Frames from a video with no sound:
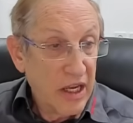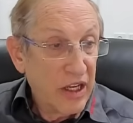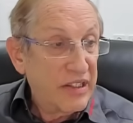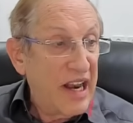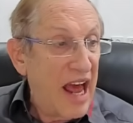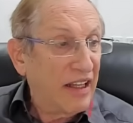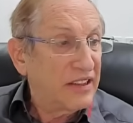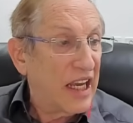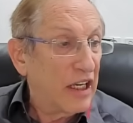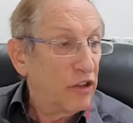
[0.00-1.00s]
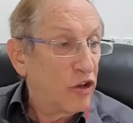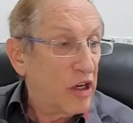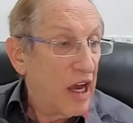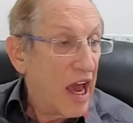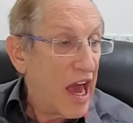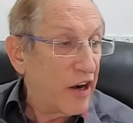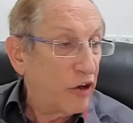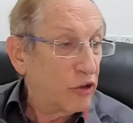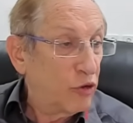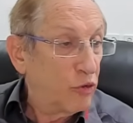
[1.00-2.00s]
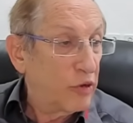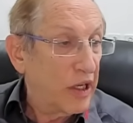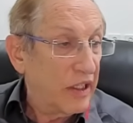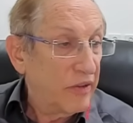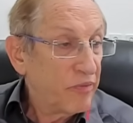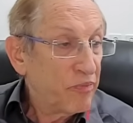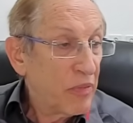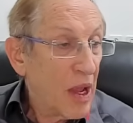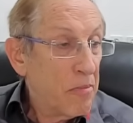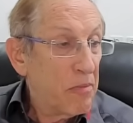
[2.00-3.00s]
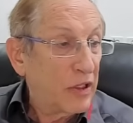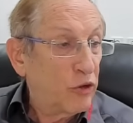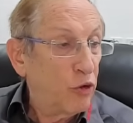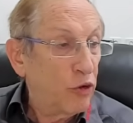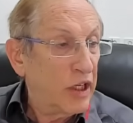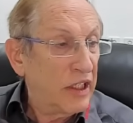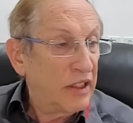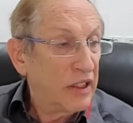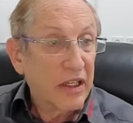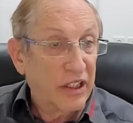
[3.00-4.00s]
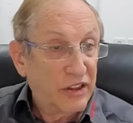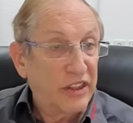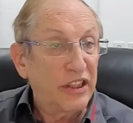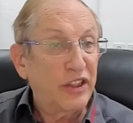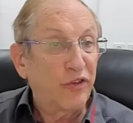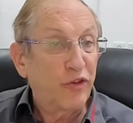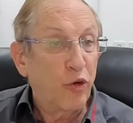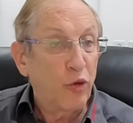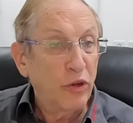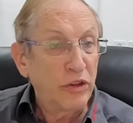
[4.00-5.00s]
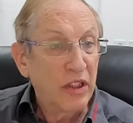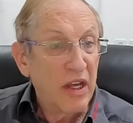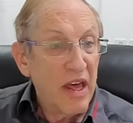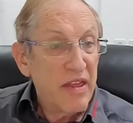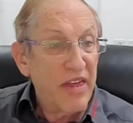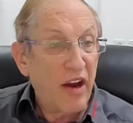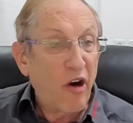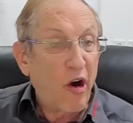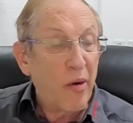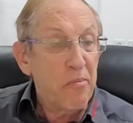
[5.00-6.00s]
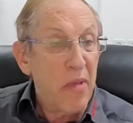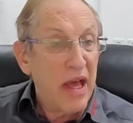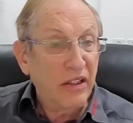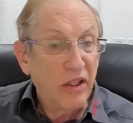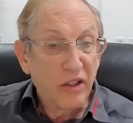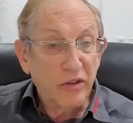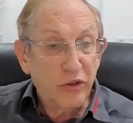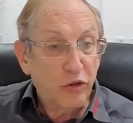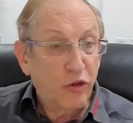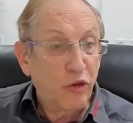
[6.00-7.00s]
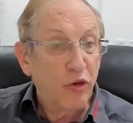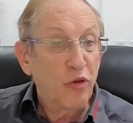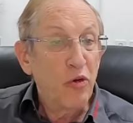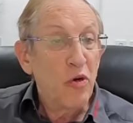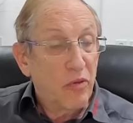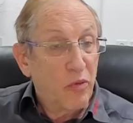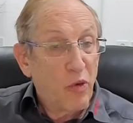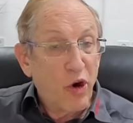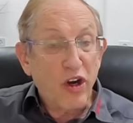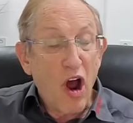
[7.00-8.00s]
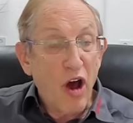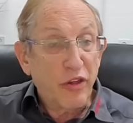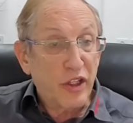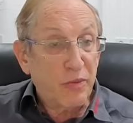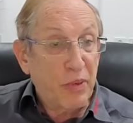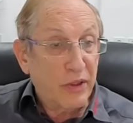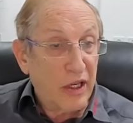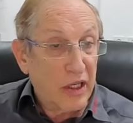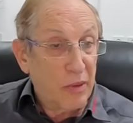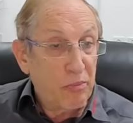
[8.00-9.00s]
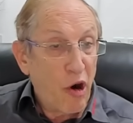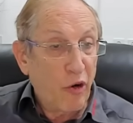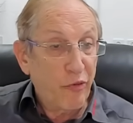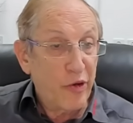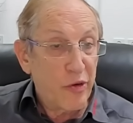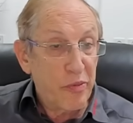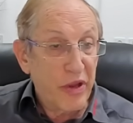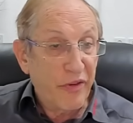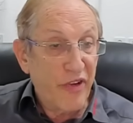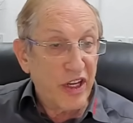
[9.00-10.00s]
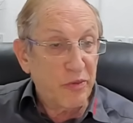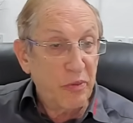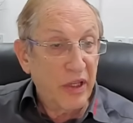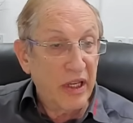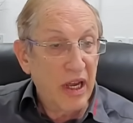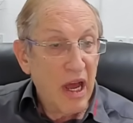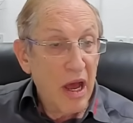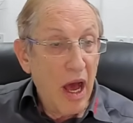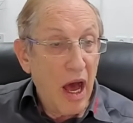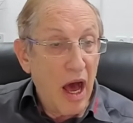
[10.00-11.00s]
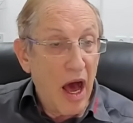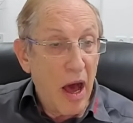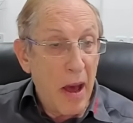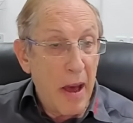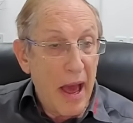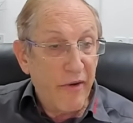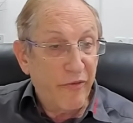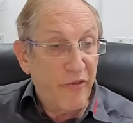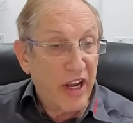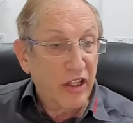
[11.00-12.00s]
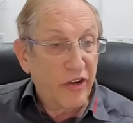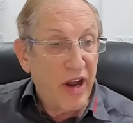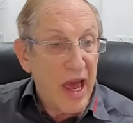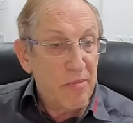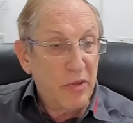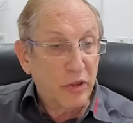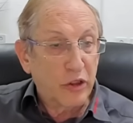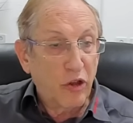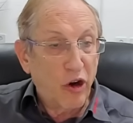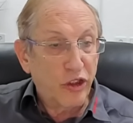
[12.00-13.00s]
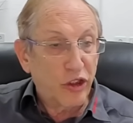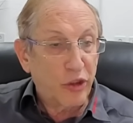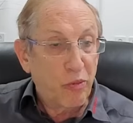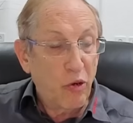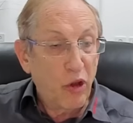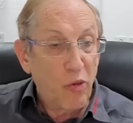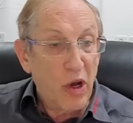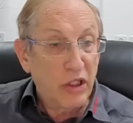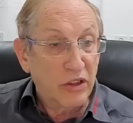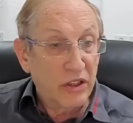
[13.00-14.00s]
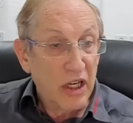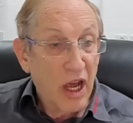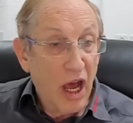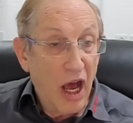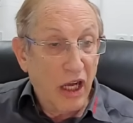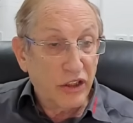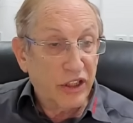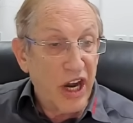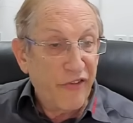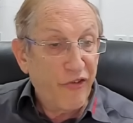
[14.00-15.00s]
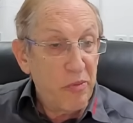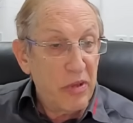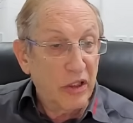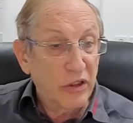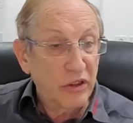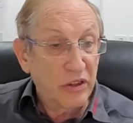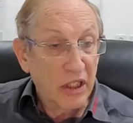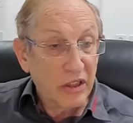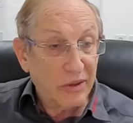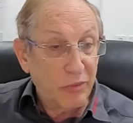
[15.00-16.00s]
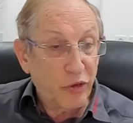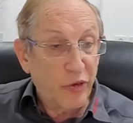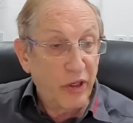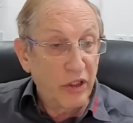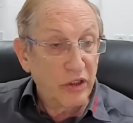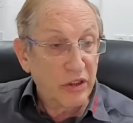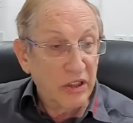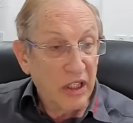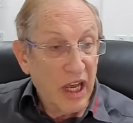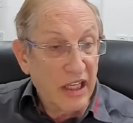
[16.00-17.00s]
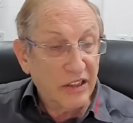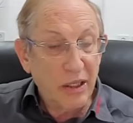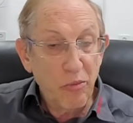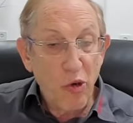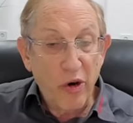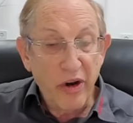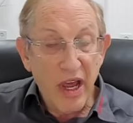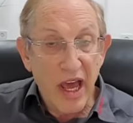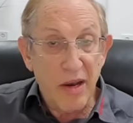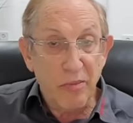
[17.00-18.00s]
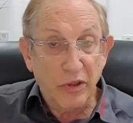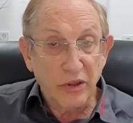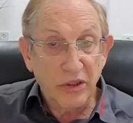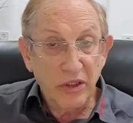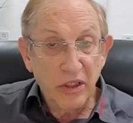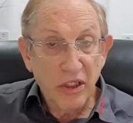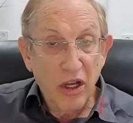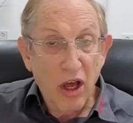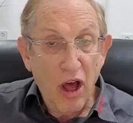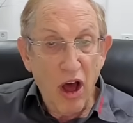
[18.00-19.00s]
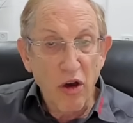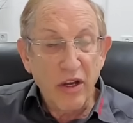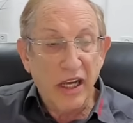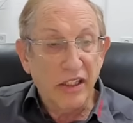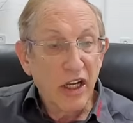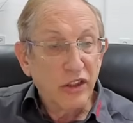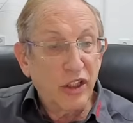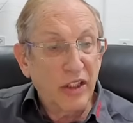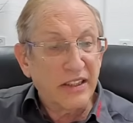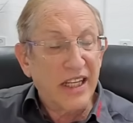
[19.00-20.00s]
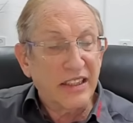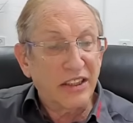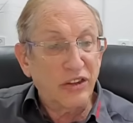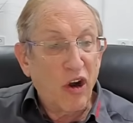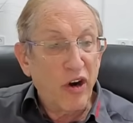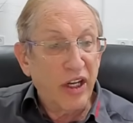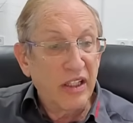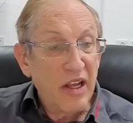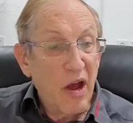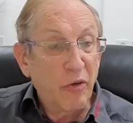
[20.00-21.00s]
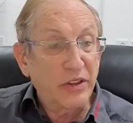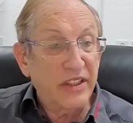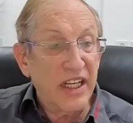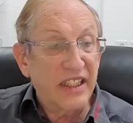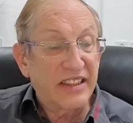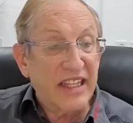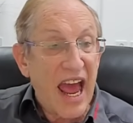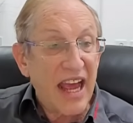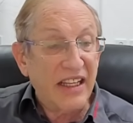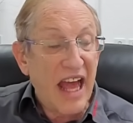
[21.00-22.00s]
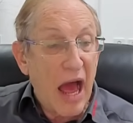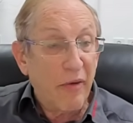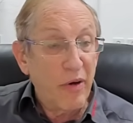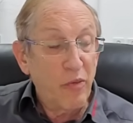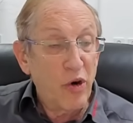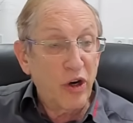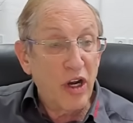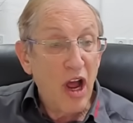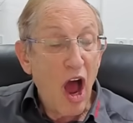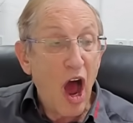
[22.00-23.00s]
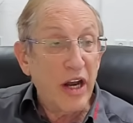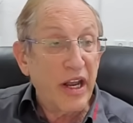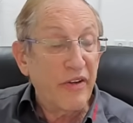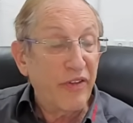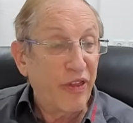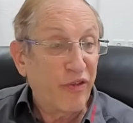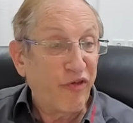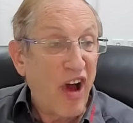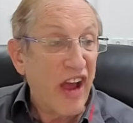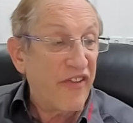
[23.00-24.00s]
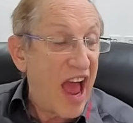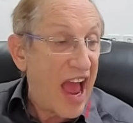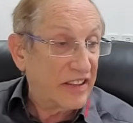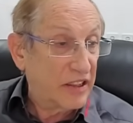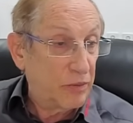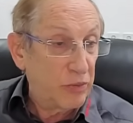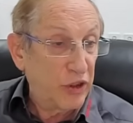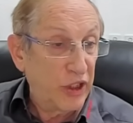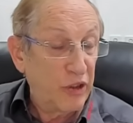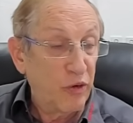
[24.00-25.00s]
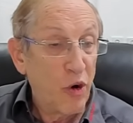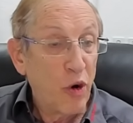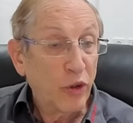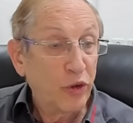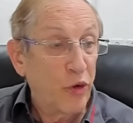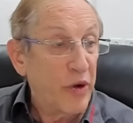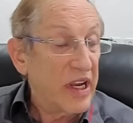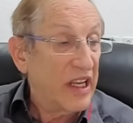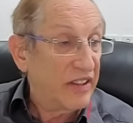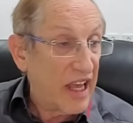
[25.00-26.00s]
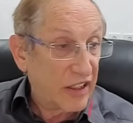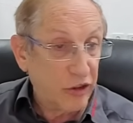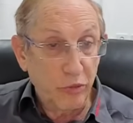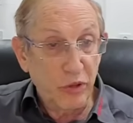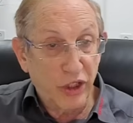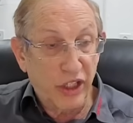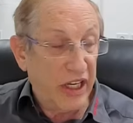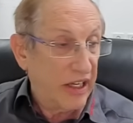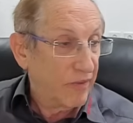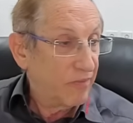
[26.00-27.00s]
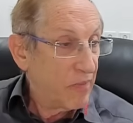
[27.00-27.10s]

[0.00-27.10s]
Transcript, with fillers: Now let's take a look at our toolkit. My toolkit consists of tools that are meant to work on this particular part, whether it be a face milling, uh, regular end mills, larger, smaller ones, uh, chamfer mills, some drills, and some more end mills. Okay, so let's get started and we'll see exactly how I work on a five axis machine doing indexial machining.